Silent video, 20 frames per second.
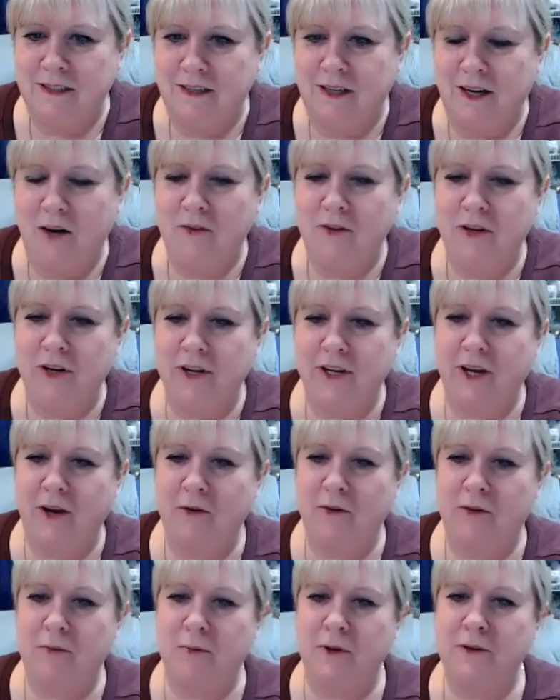Oh, there you
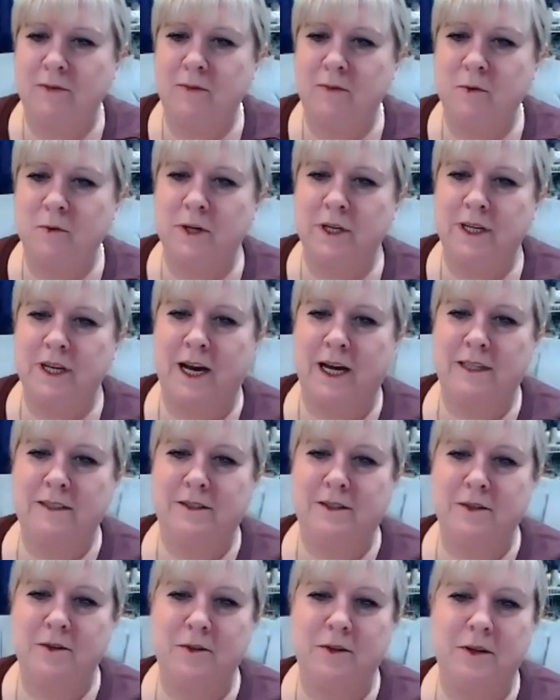go, $3.49.
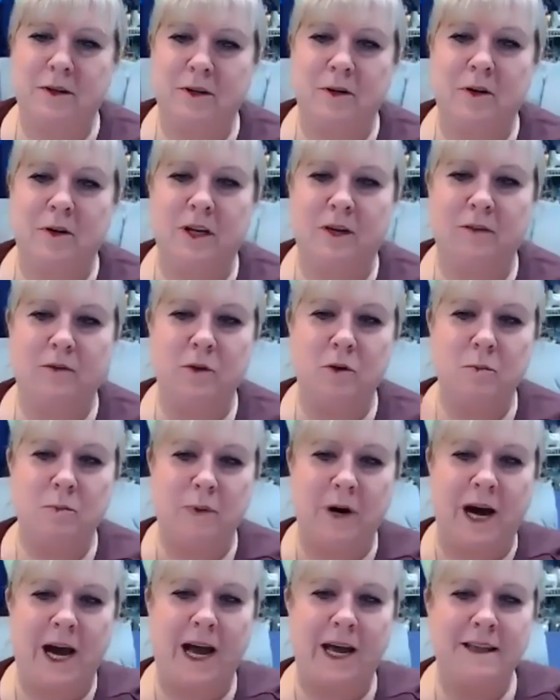So if you
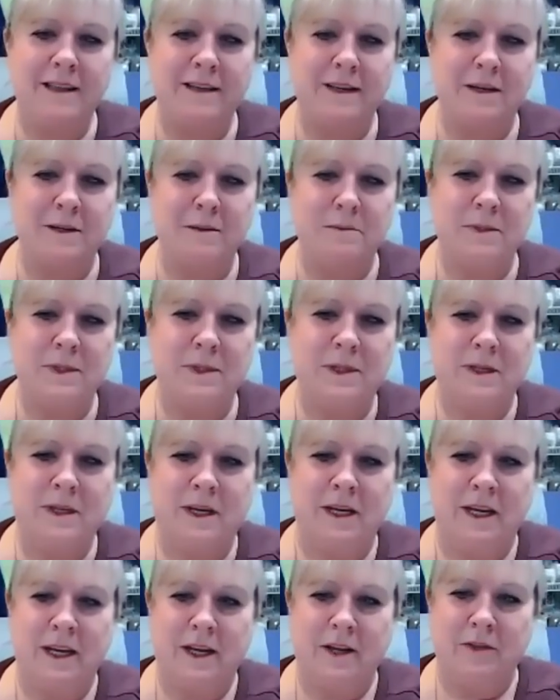buy them,
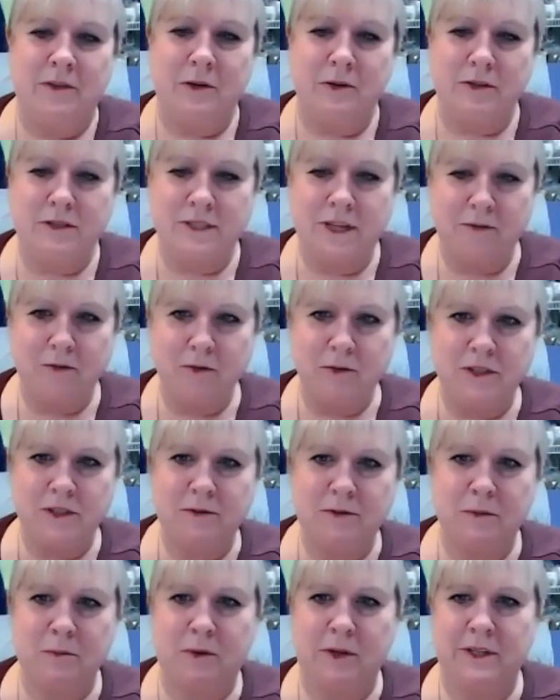there's several
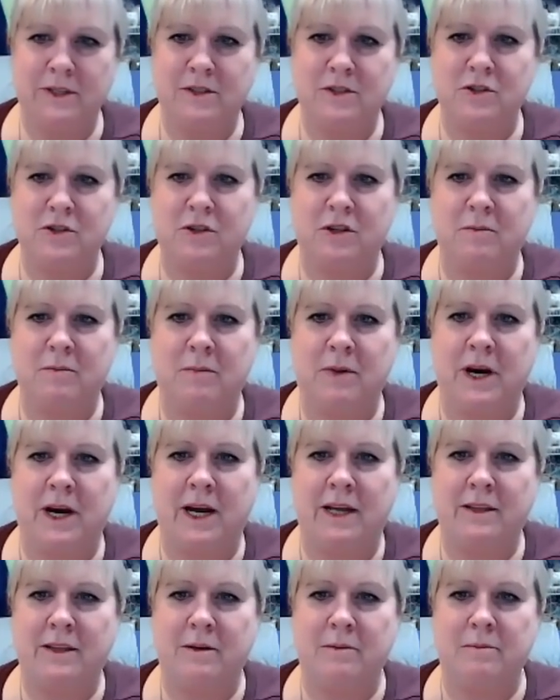different places you can
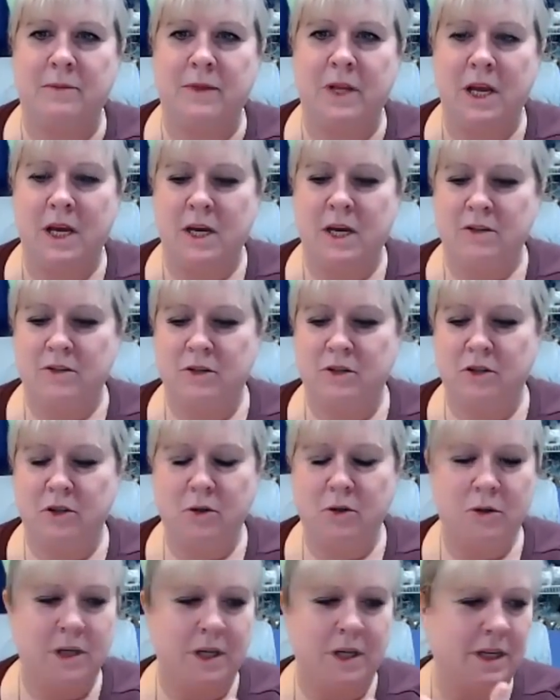buy them. So
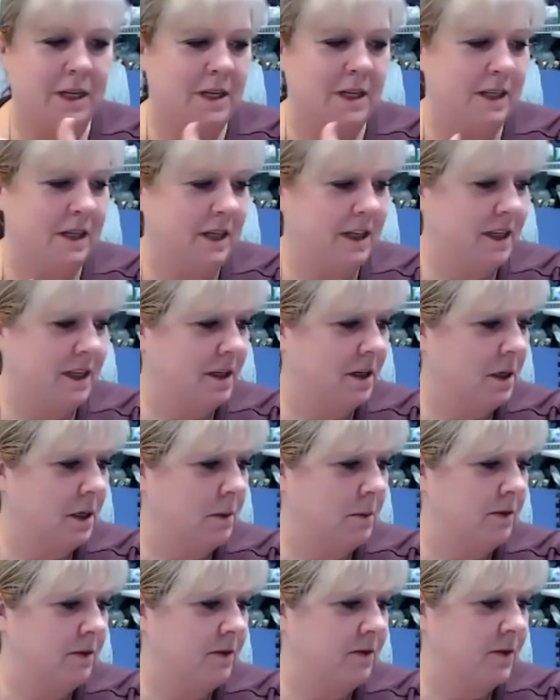you can get
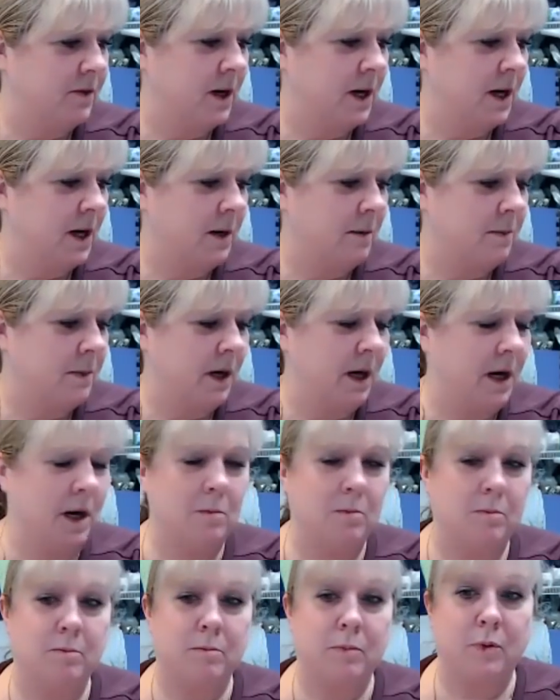them from
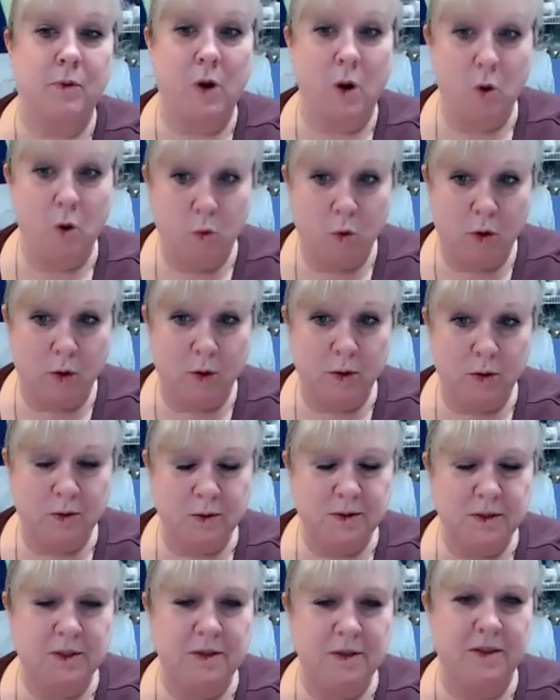Pro
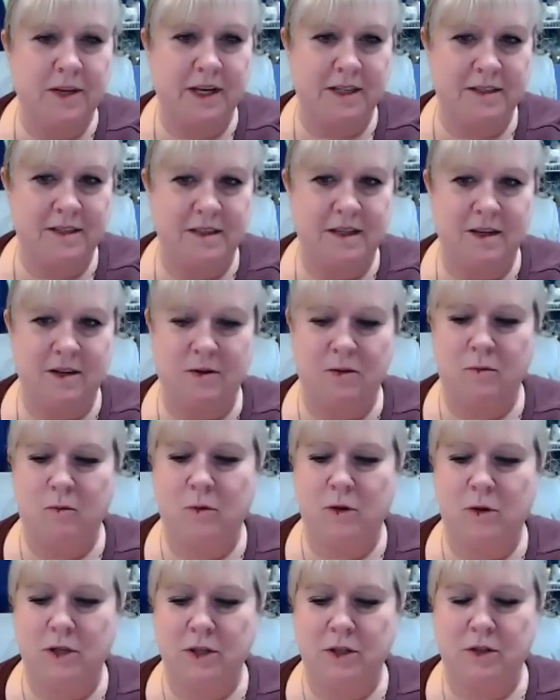World. That's
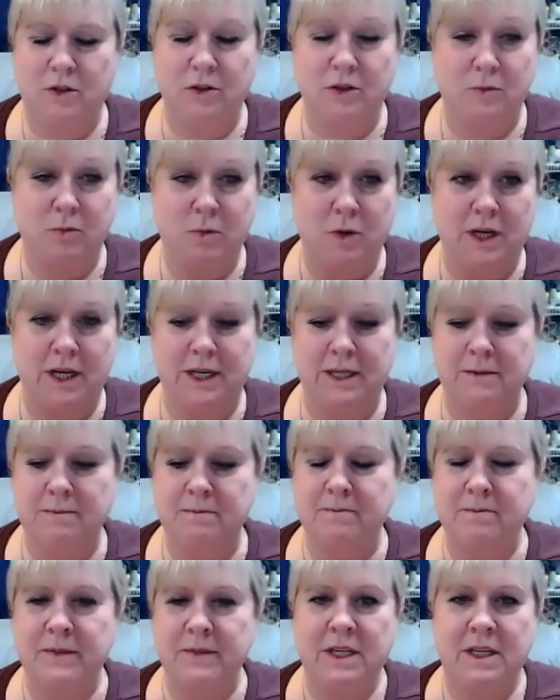one good
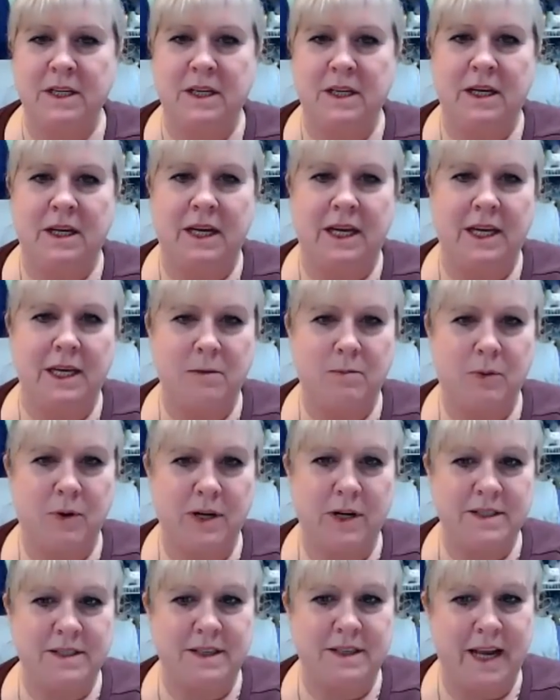one. Heat
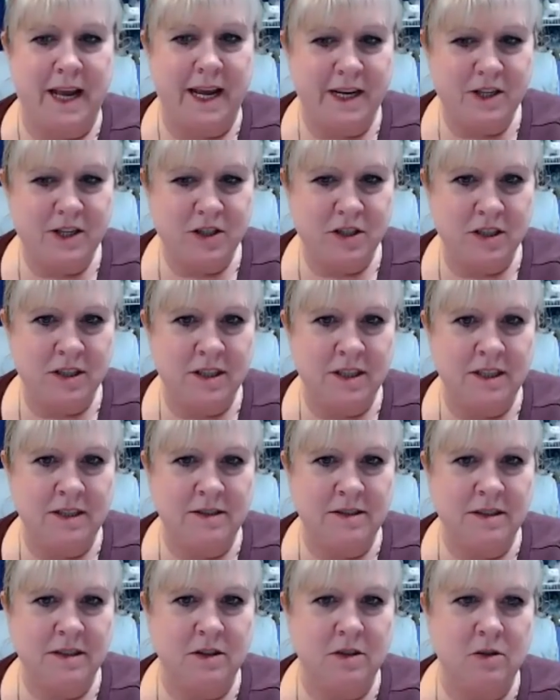Press Nation
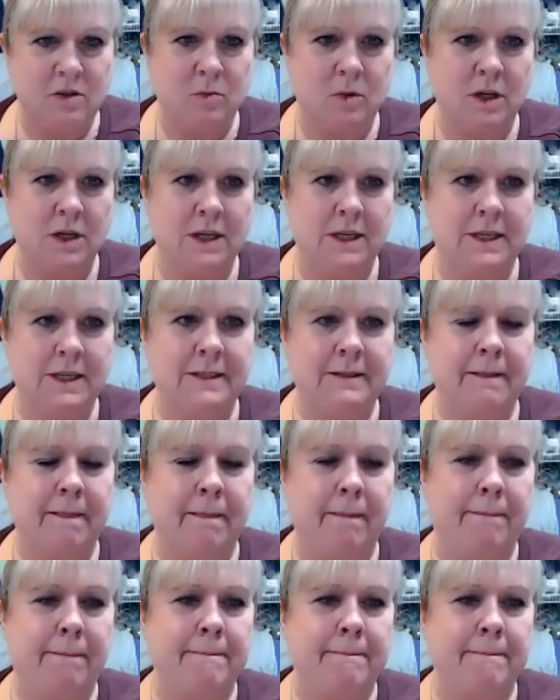is a good one.